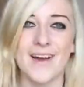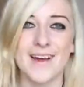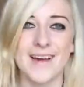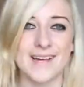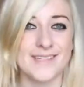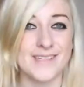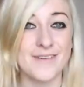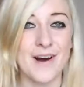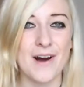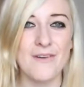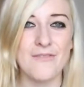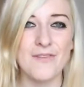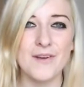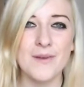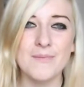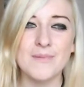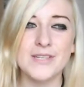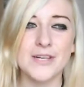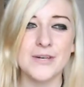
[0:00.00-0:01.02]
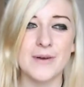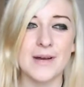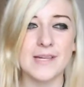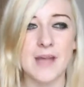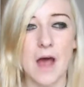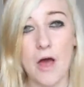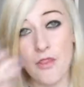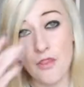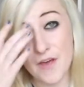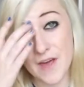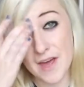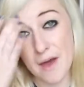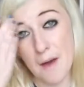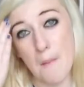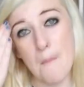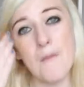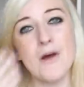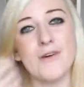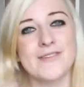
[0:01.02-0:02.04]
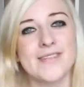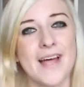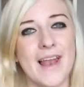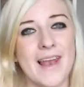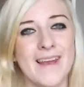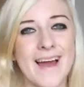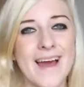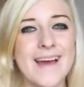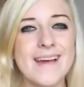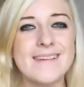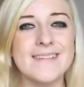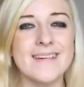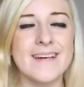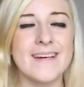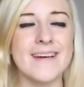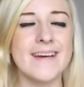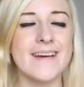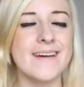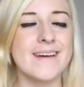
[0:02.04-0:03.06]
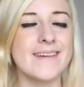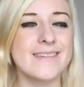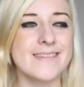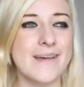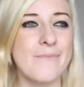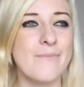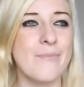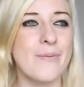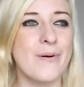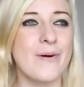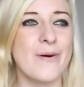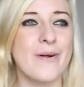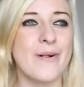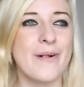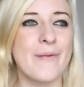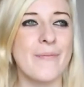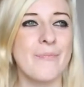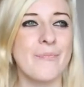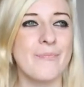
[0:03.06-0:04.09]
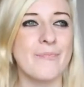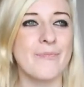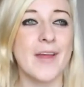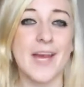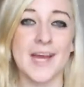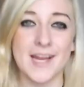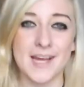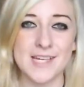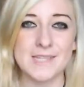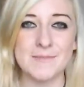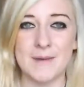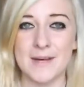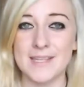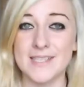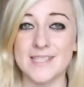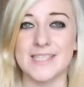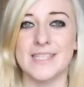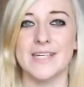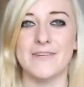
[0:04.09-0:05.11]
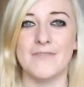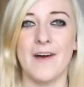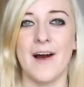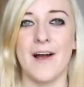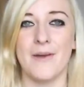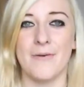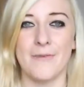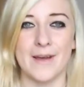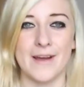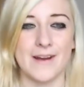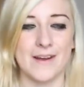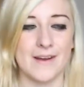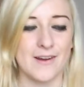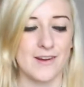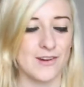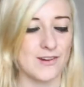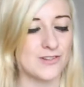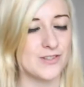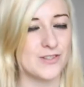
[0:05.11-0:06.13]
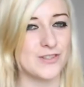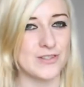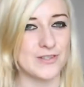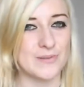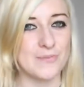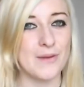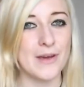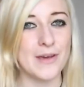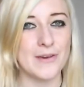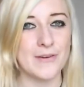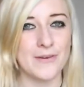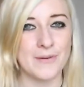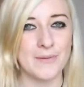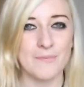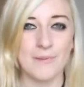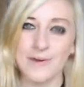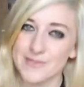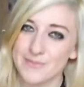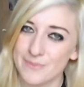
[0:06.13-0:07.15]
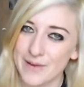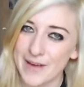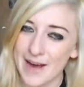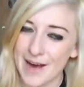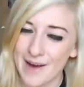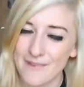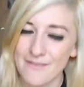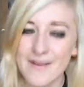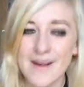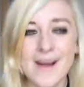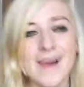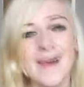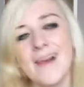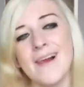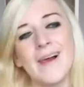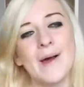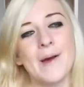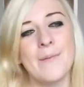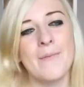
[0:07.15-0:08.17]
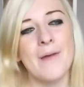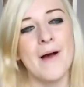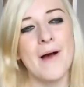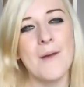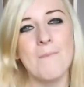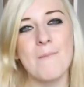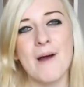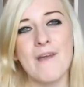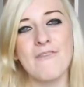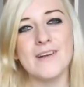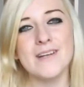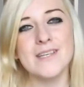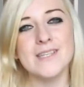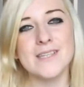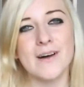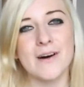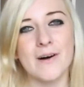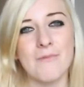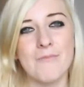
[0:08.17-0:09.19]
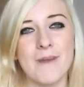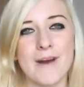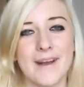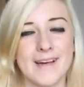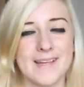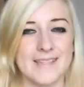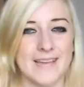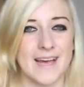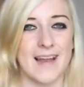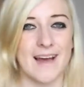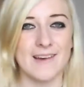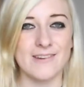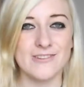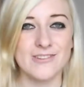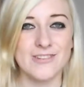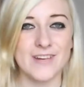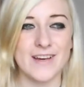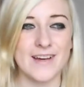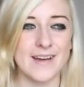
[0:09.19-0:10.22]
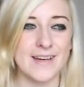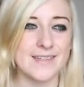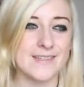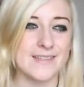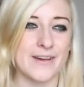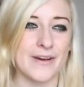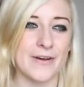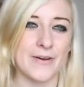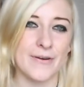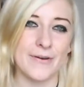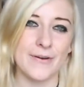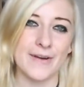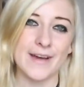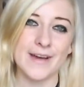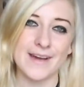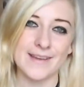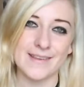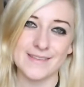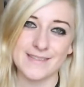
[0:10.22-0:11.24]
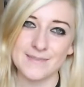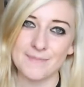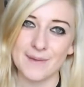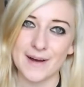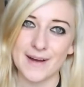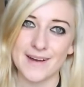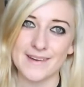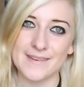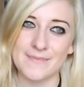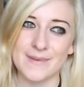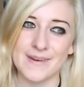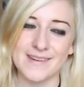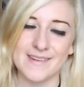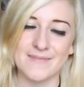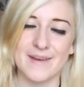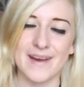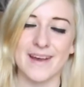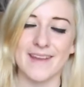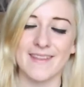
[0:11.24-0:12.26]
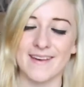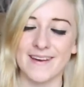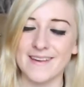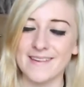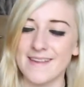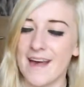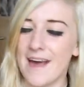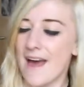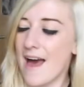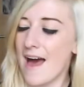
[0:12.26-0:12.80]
Okay, so outfit number two is the most lazy, simple, inexpensive Halloween costume you can possibly have. My friend Tom went as it last year, so he inspired me to make this.